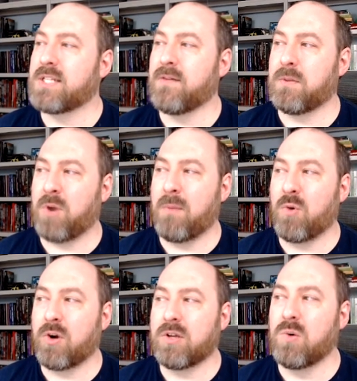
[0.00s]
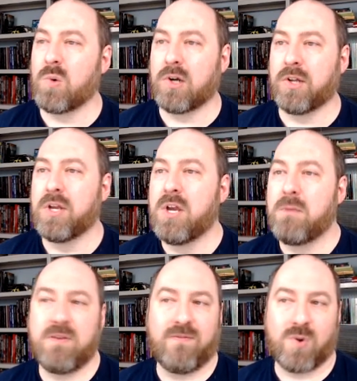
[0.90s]
of the primordial world
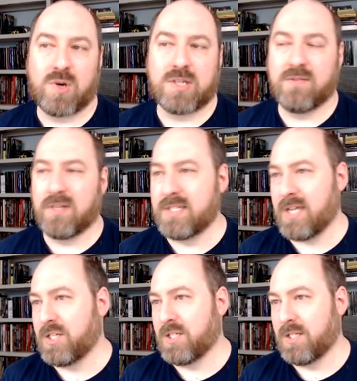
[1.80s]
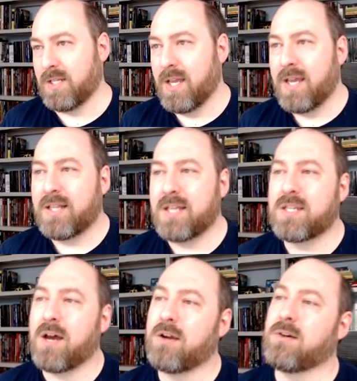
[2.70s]
before civilization. They
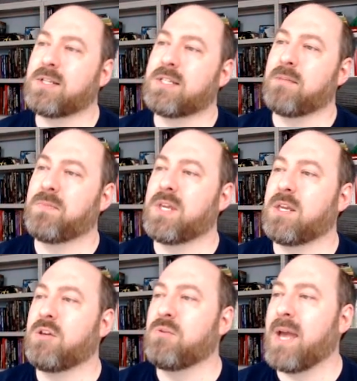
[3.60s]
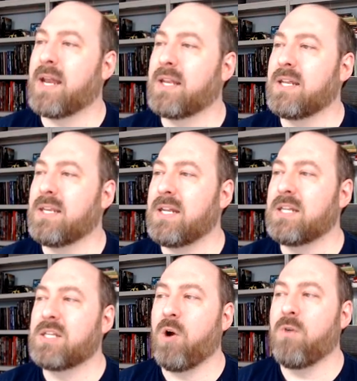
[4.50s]
saw her as something humanity
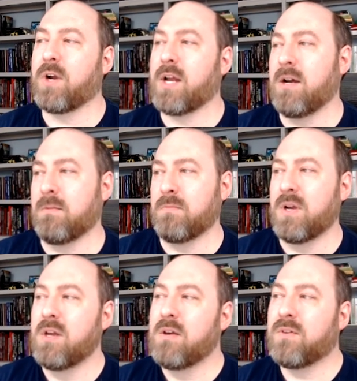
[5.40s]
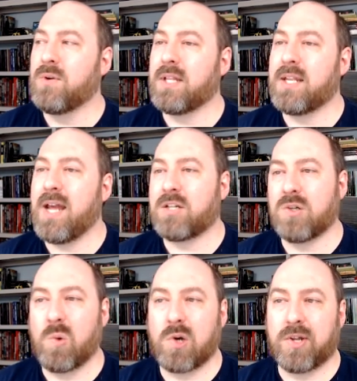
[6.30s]
needed to overcome, viewing the
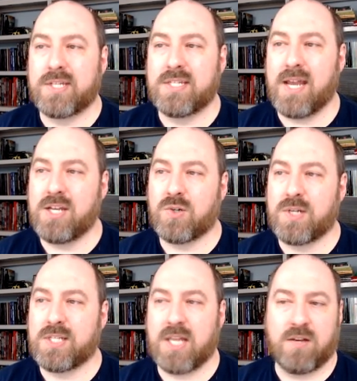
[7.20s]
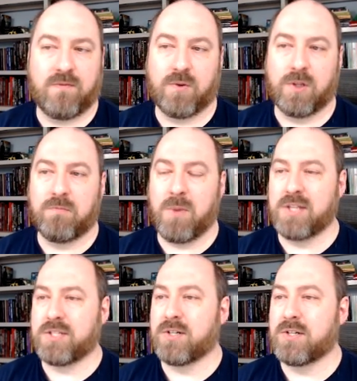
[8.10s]
natural world as dangerous and full of
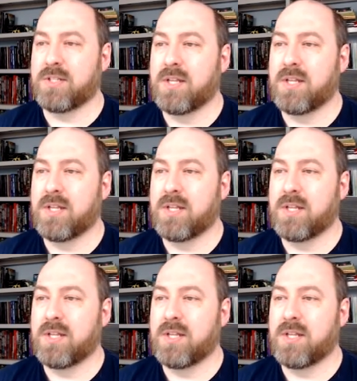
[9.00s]
monsters.